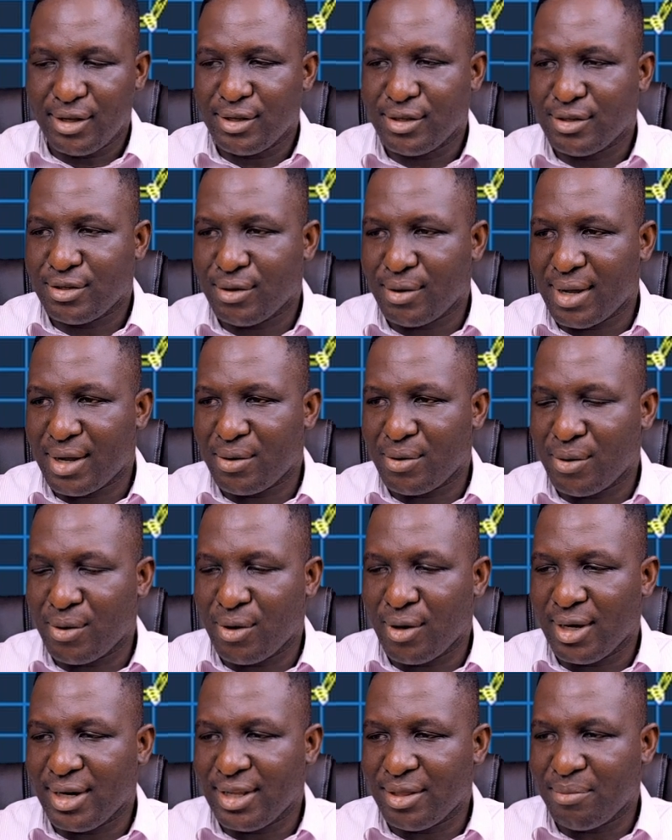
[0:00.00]
So I could
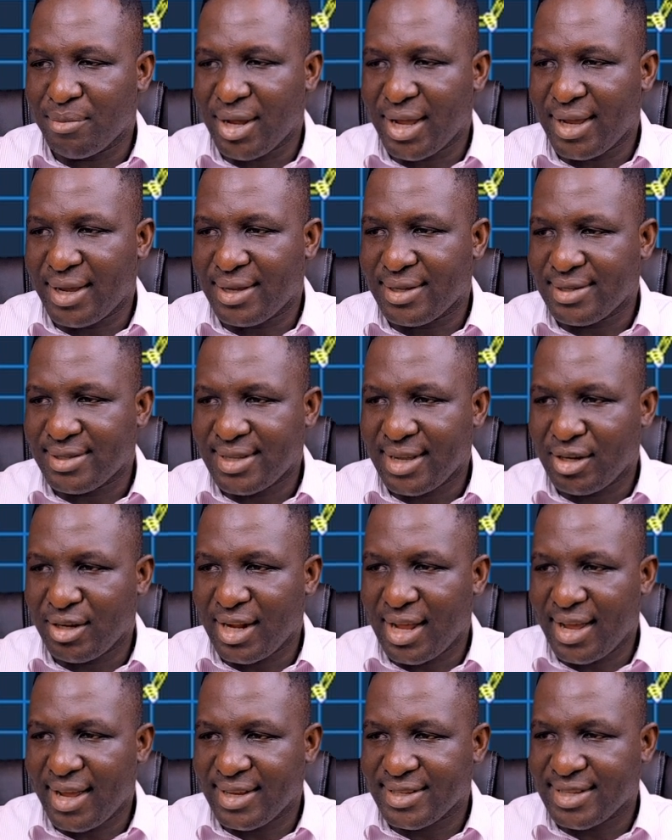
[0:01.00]
call it my
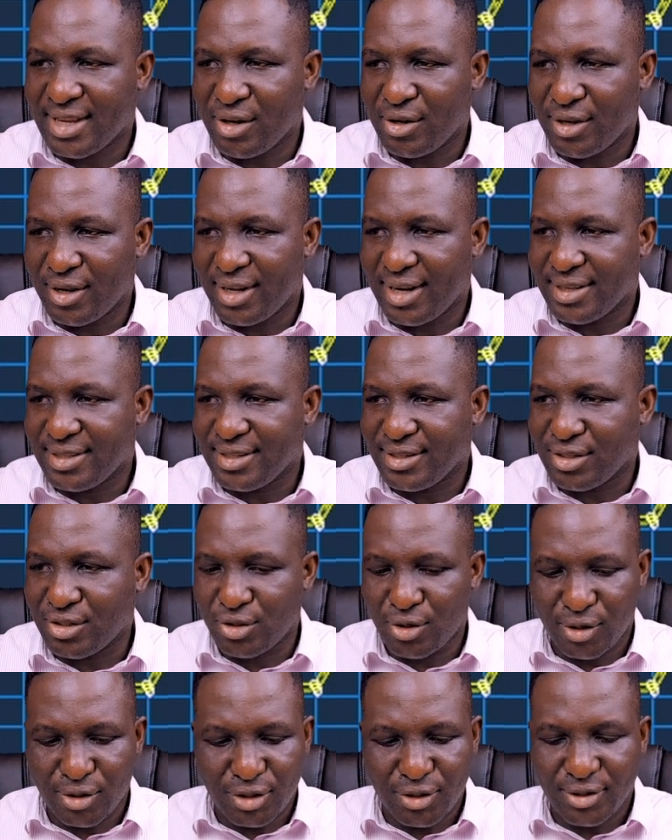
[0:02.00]
cellular hexagonal lattice
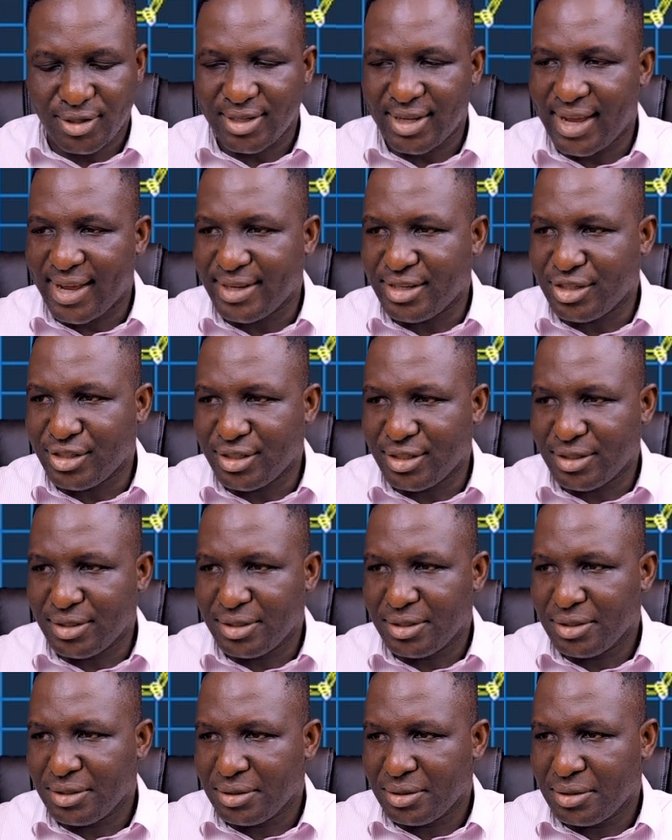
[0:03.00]
structure sketch.
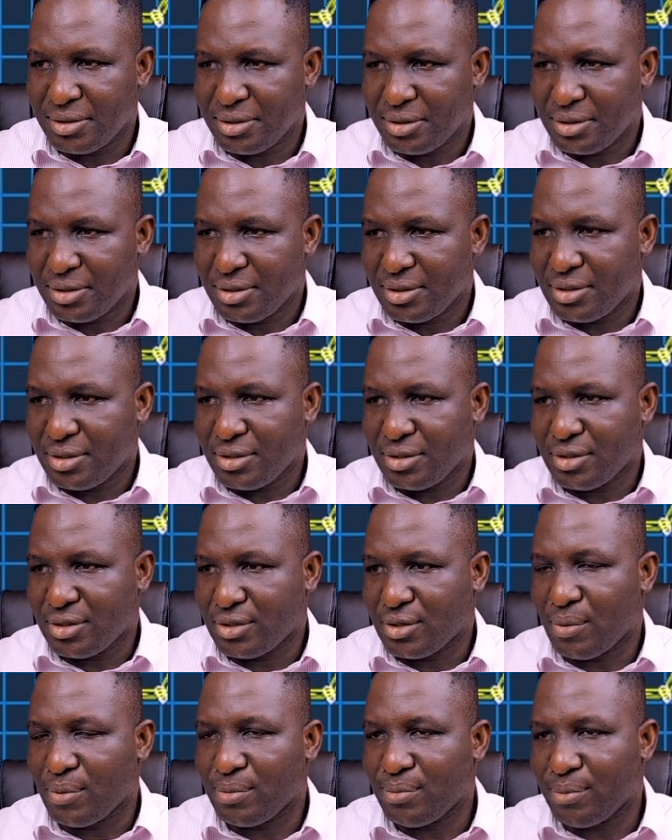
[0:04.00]
So